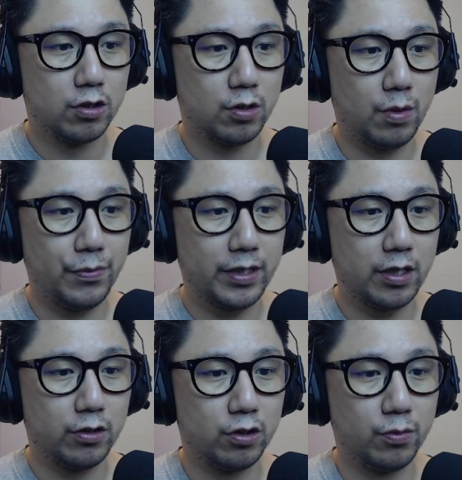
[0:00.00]
So what we're
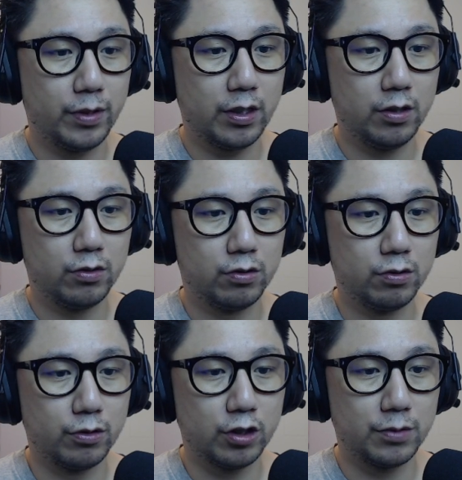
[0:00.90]
going to do, we're going to
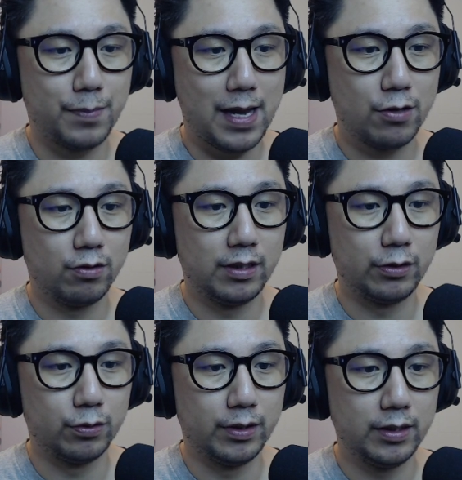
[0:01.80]
just manually
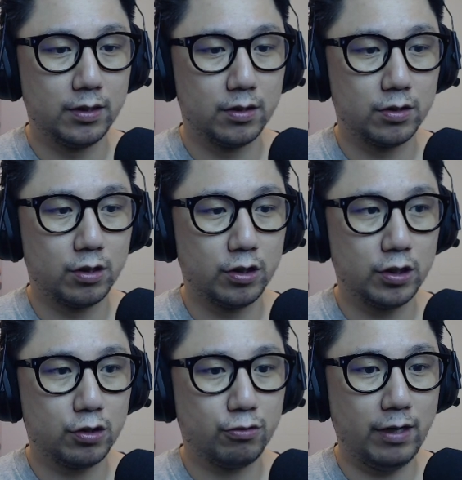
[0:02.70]
do it. So
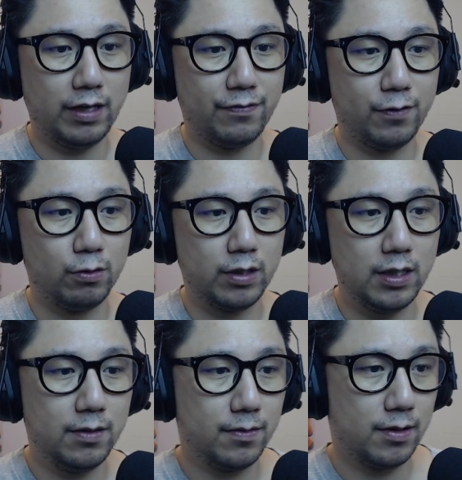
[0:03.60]
just create a folder
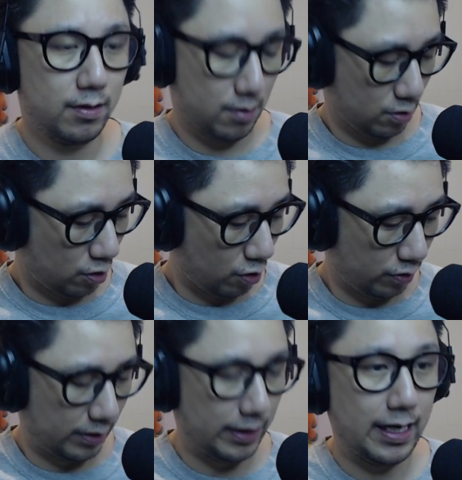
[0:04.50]
called
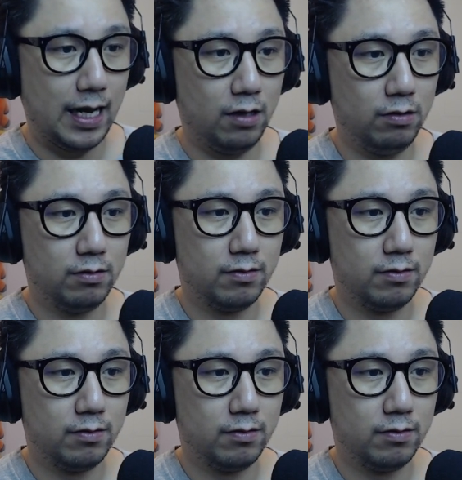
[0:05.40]
D L.